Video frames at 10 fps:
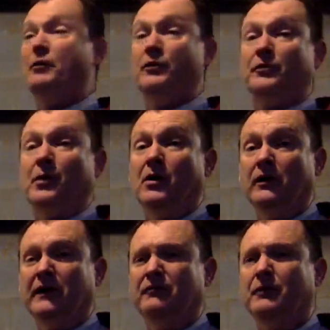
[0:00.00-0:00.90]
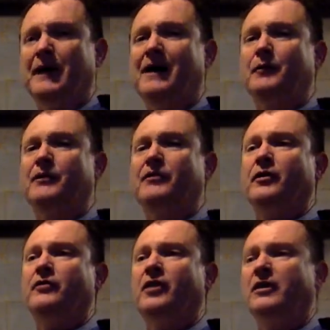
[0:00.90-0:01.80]
was wrong. And from that, we
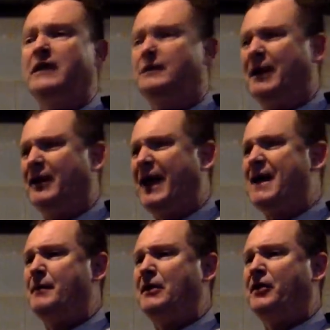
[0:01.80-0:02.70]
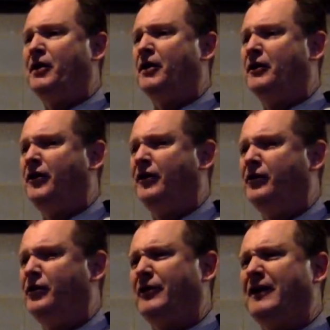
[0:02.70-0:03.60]
started talking about Hamming codes as
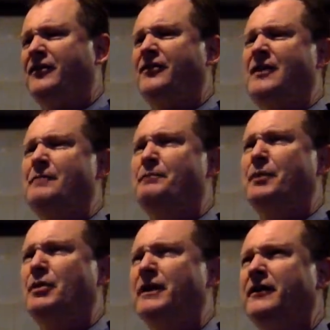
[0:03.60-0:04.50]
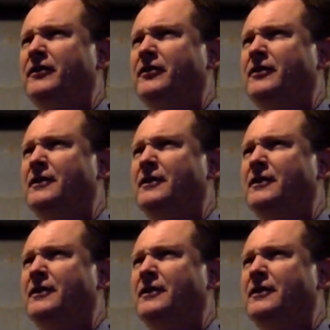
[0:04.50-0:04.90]
sort of a simplest